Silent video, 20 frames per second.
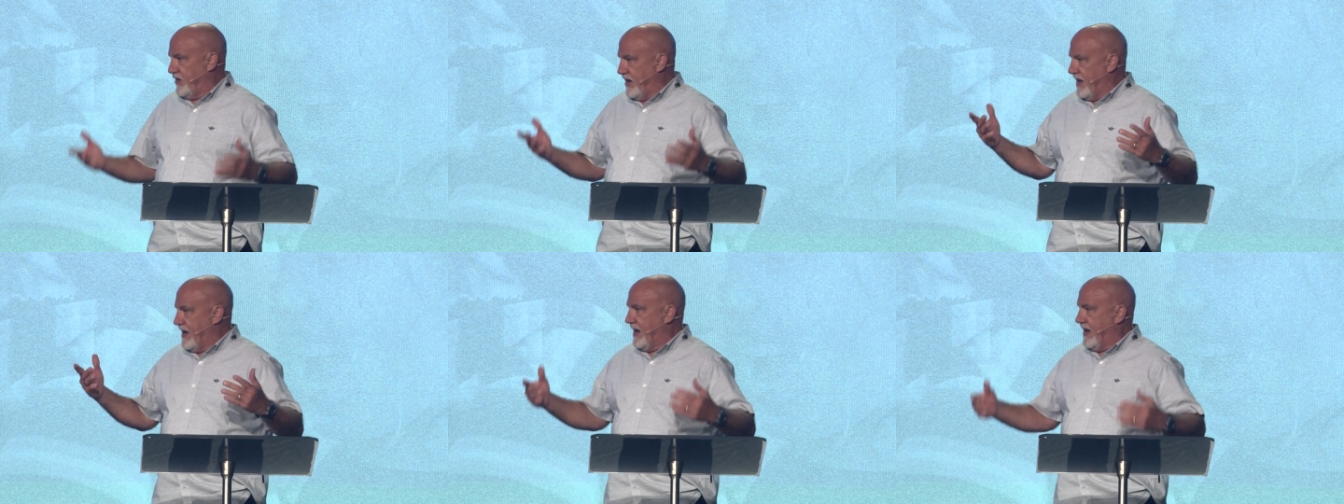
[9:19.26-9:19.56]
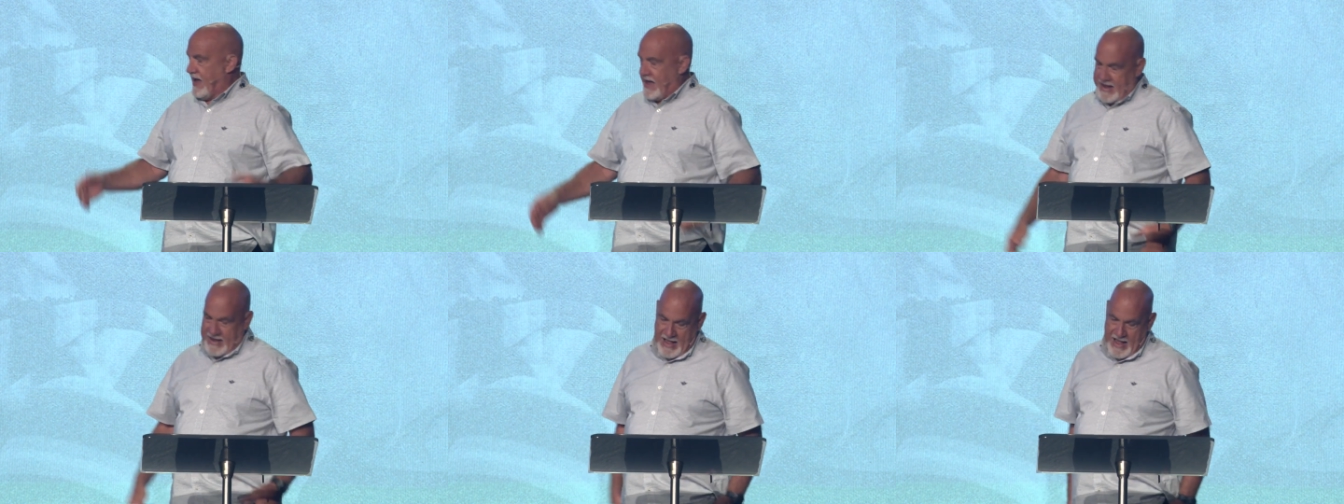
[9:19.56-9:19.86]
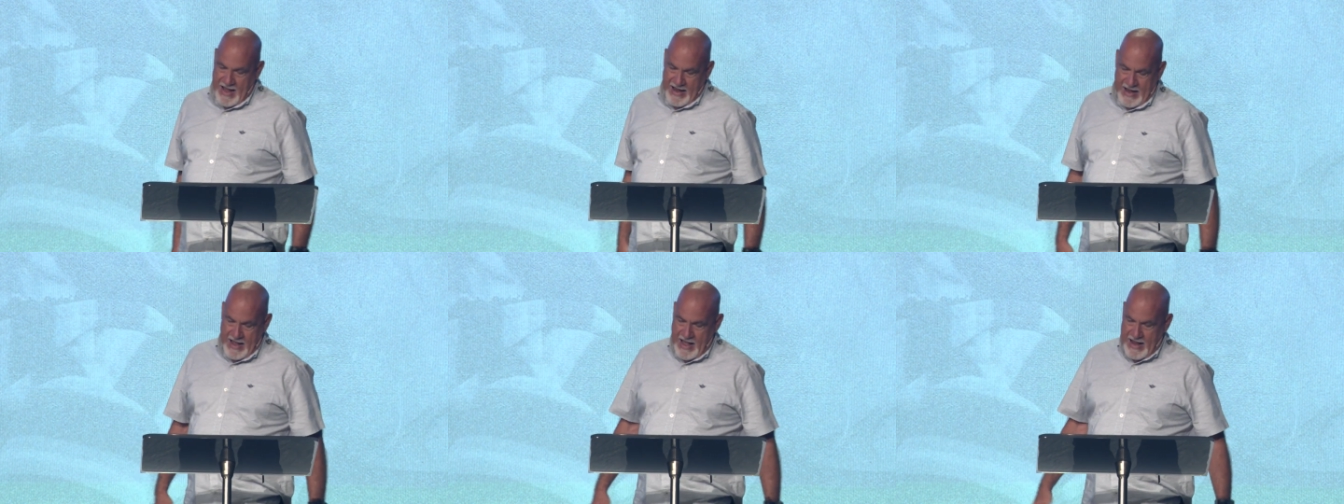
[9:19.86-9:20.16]
Day,
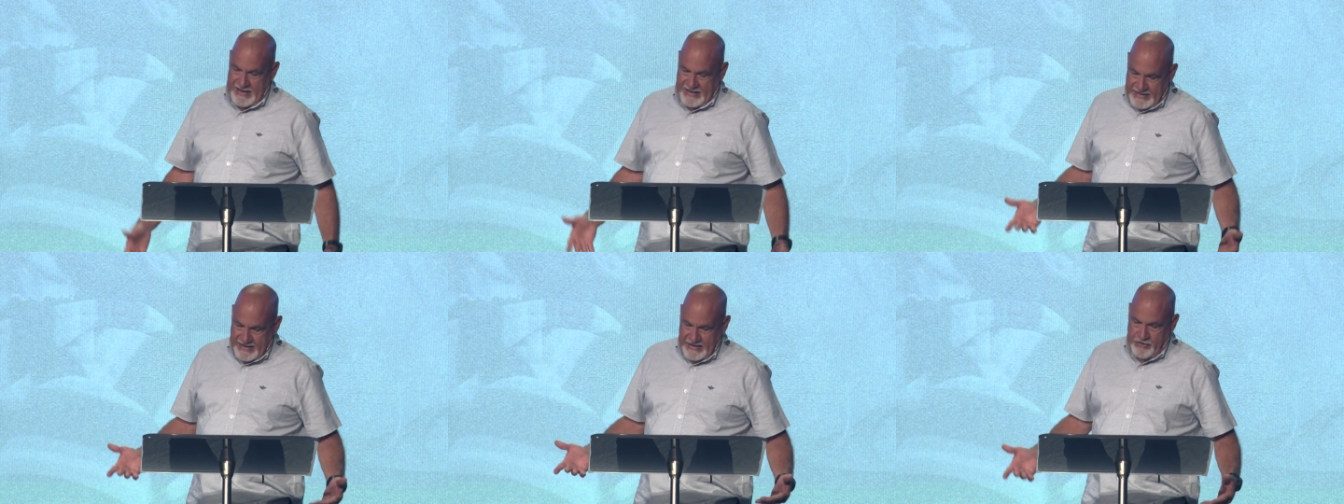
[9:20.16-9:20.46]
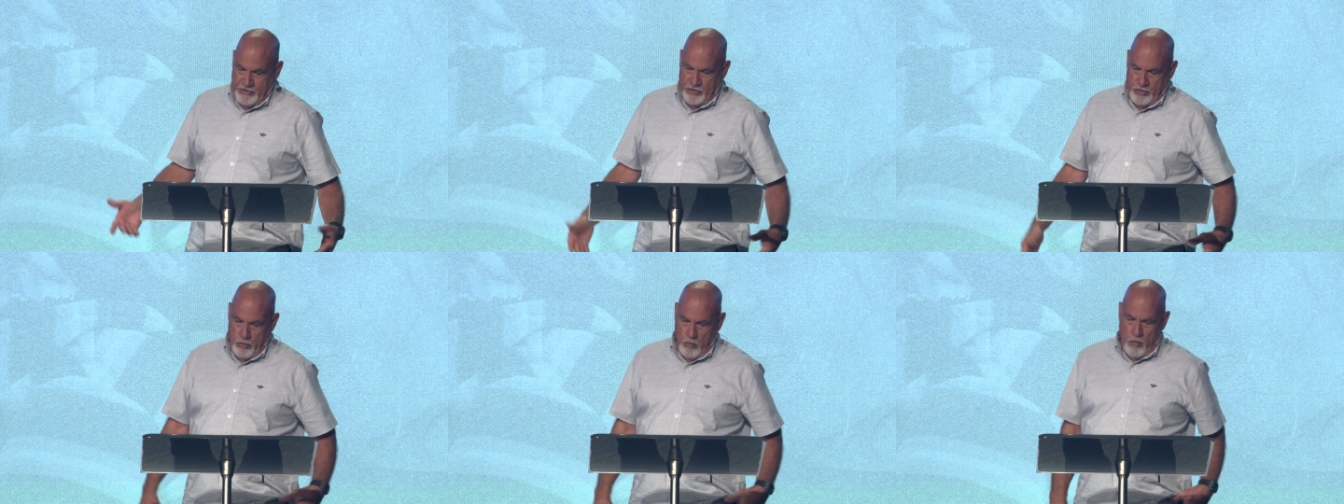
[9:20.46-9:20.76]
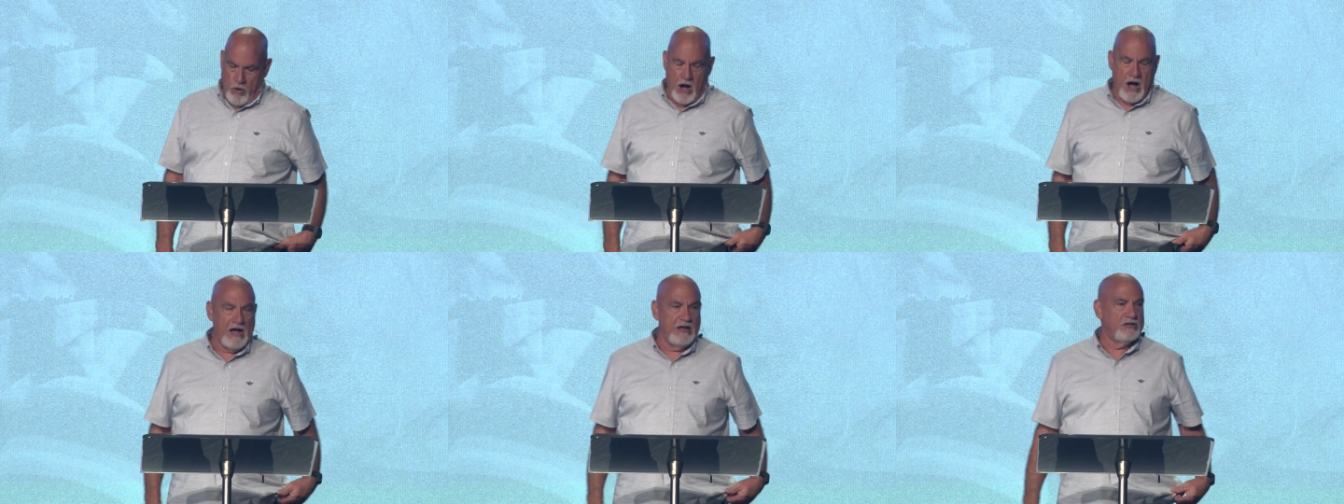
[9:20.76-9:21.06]
I, I, I, get a new
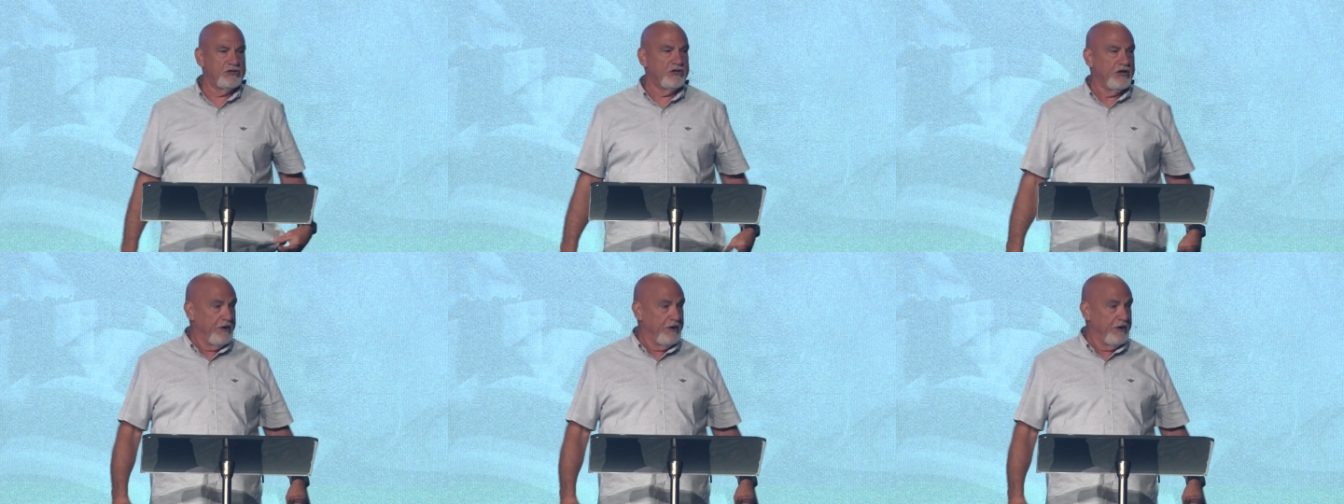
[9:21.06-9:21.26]
watch.